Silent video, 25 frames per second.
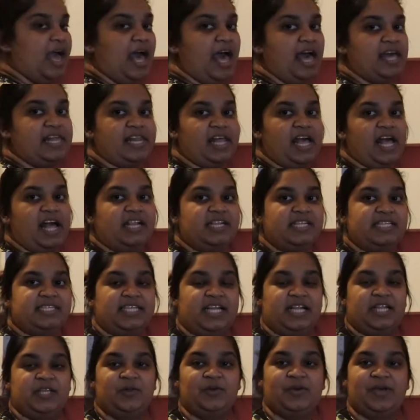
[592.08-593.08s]
And and I'll
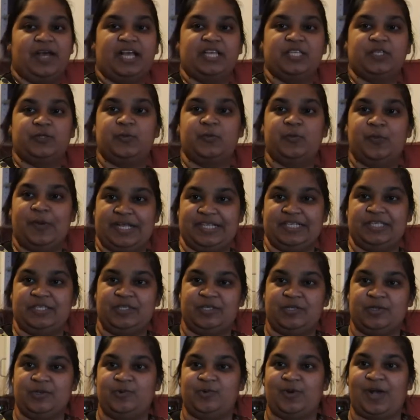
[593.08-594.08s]
tell you guys
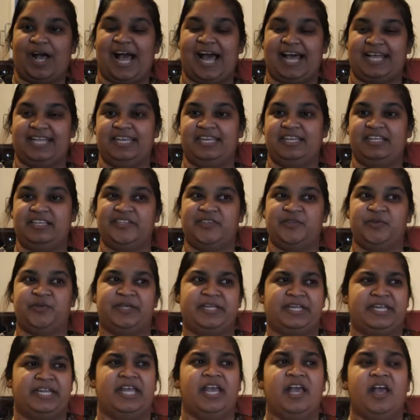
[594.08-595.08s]
when to add the
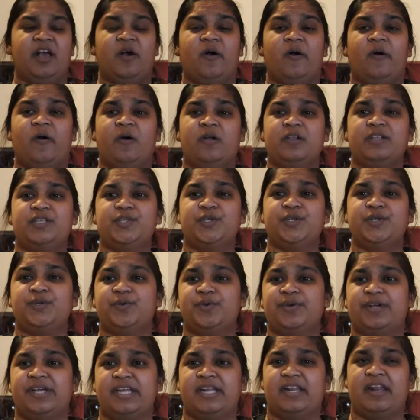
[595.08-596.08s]
zucchini. Also,
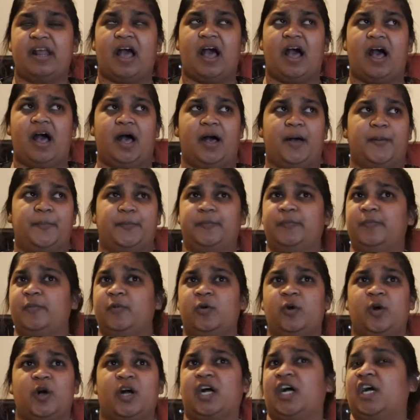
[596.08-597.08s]
you can
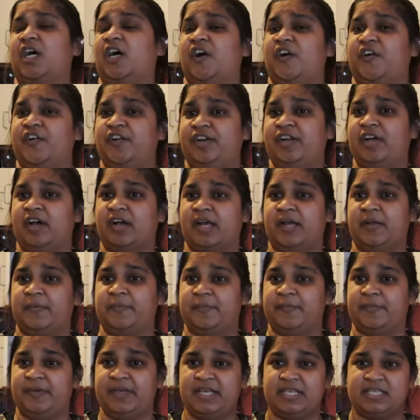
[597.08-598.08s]
cook curry duck
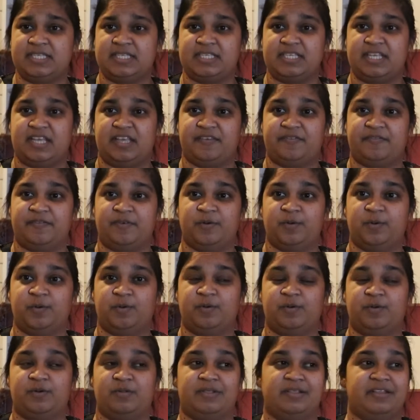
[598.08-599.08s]
and peas if you
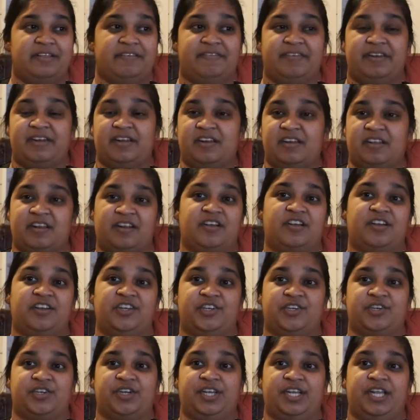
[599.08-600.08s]
live in another
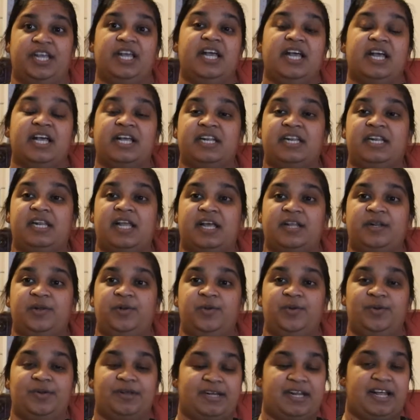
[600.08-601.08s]
country that
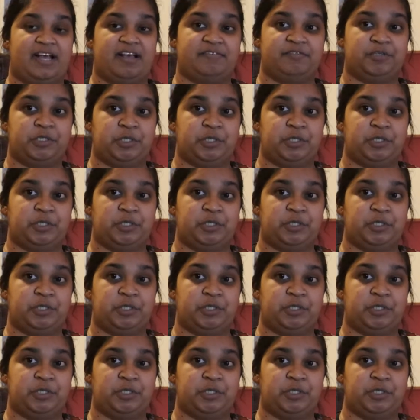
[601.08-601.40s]
do not have